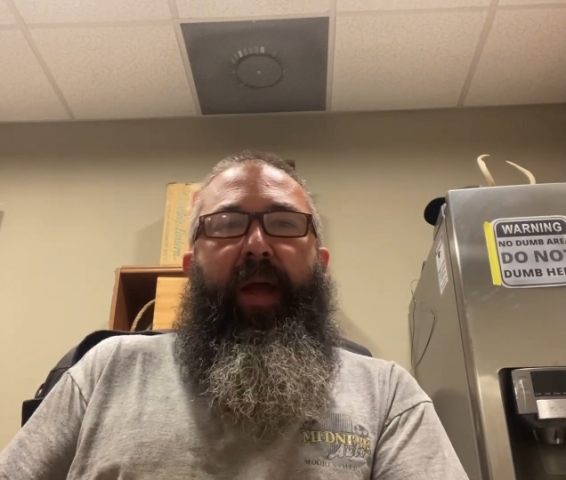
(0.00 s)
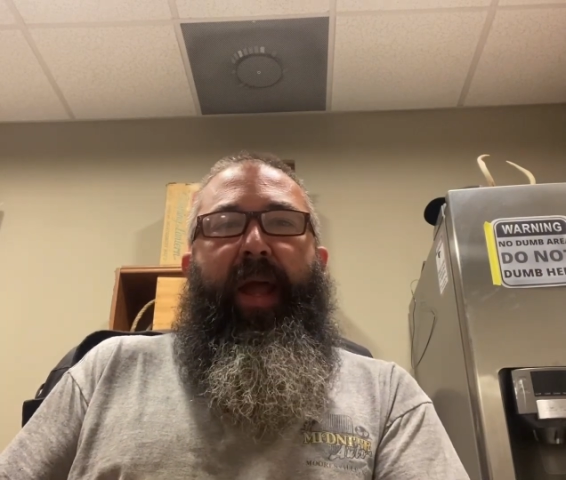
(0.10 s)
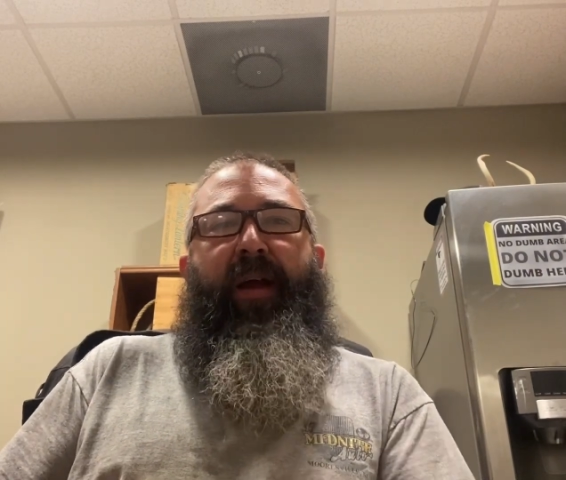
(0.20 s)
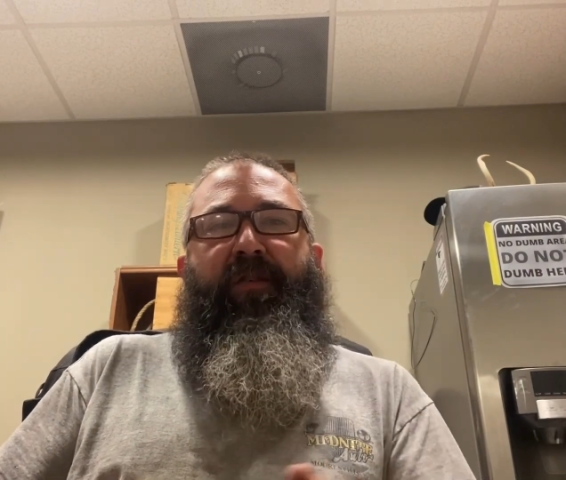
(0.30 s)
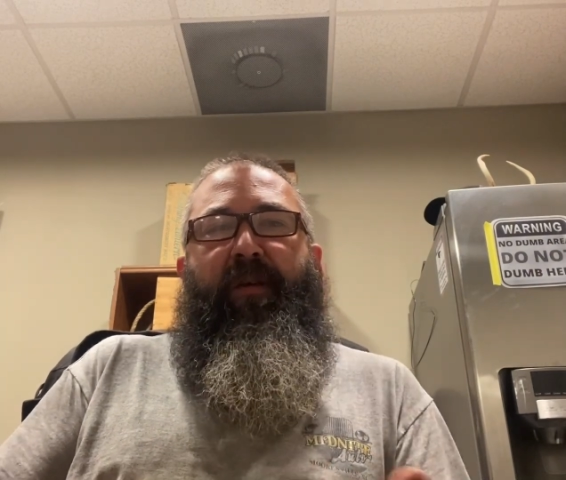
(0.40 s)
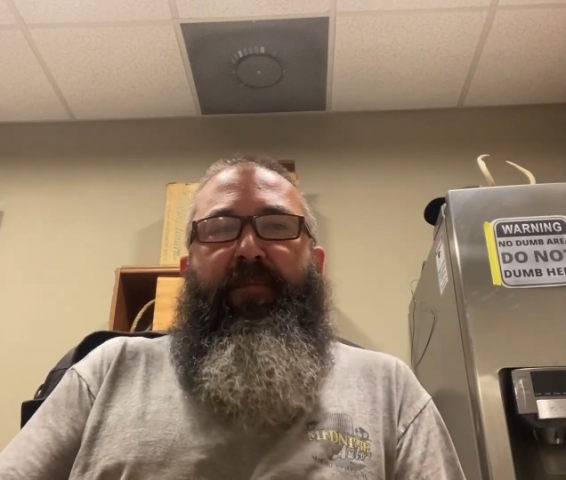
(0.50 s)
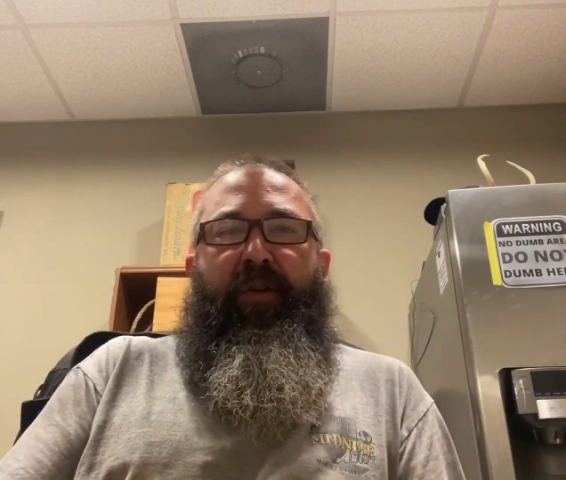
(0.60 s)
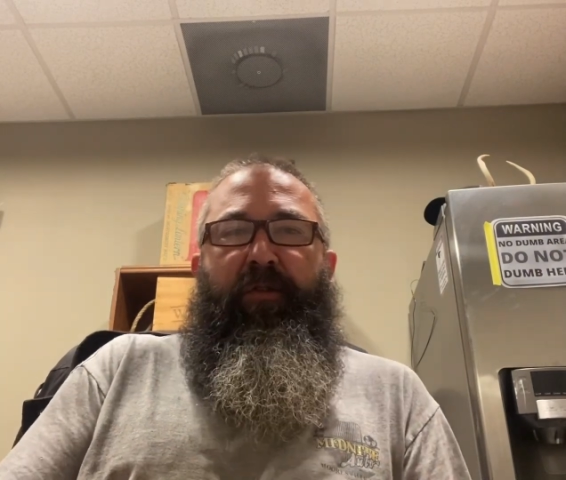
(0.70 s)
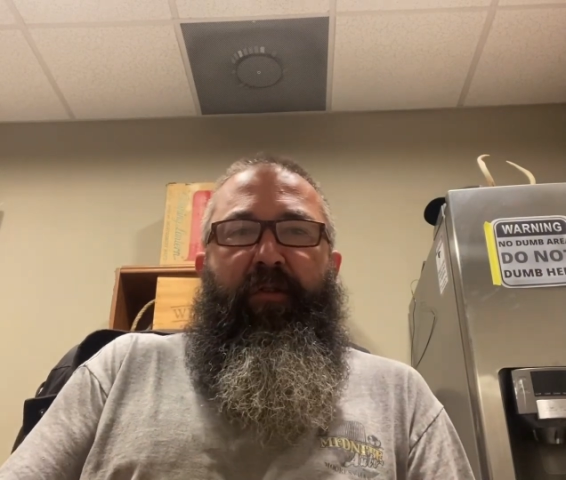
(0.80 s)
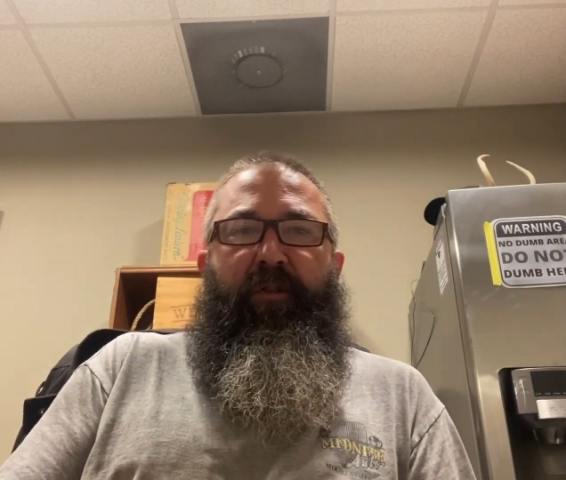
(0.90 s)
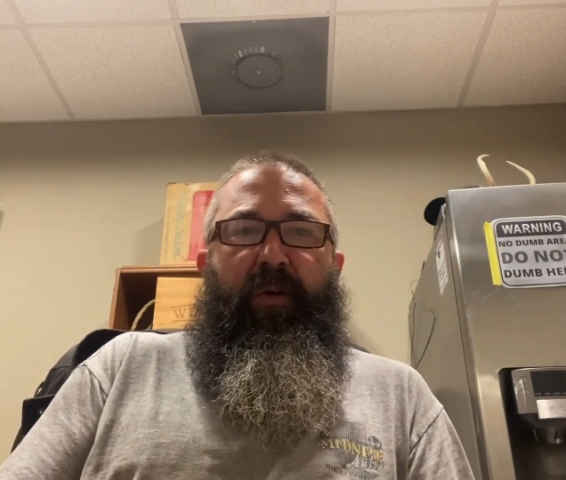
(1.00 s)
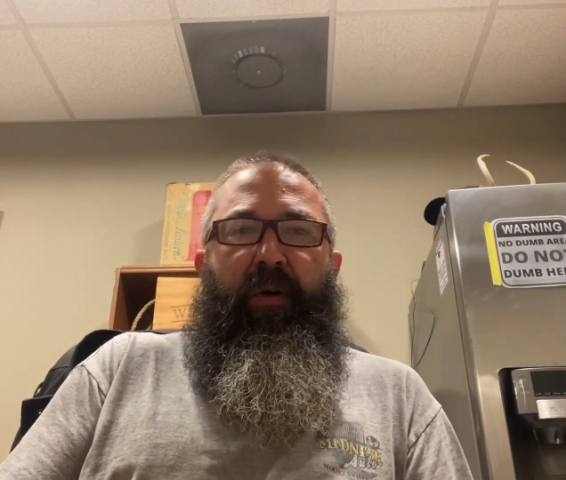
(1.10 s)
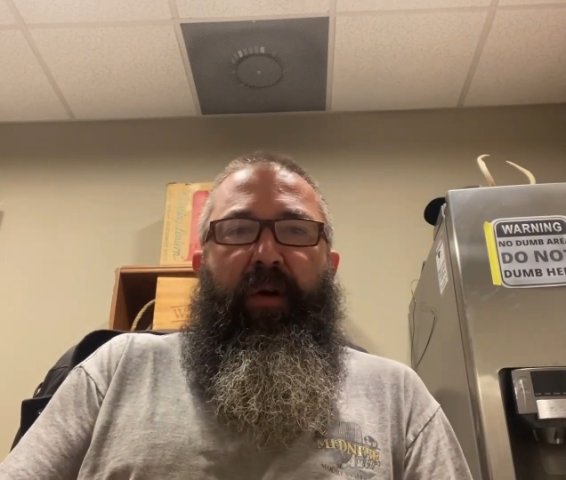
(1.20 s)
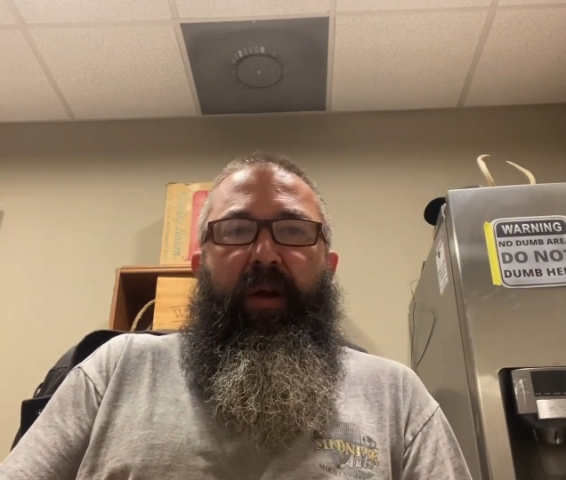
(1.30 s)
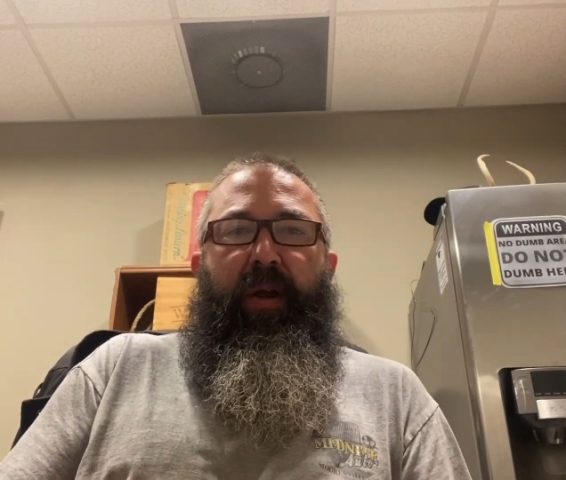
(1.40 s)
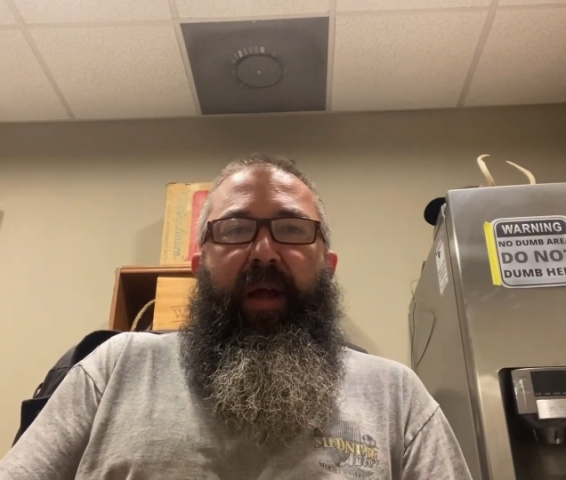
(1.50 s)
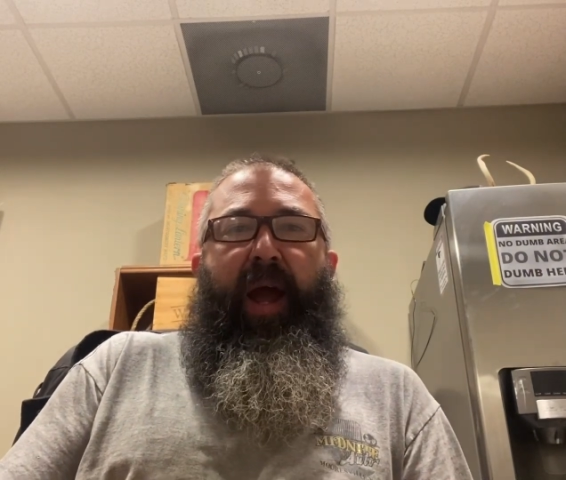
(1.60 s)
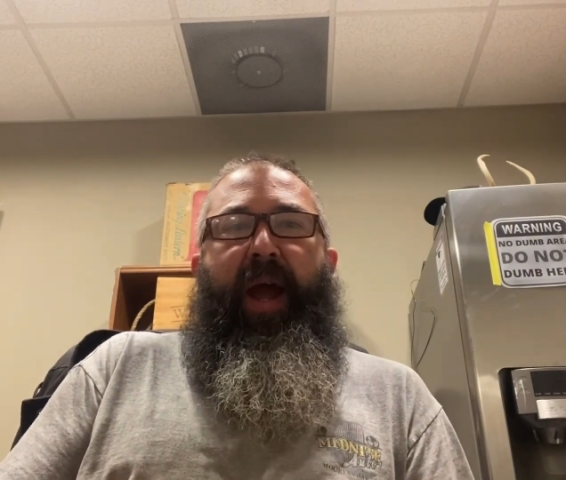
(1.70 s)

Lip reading: as a business owner, I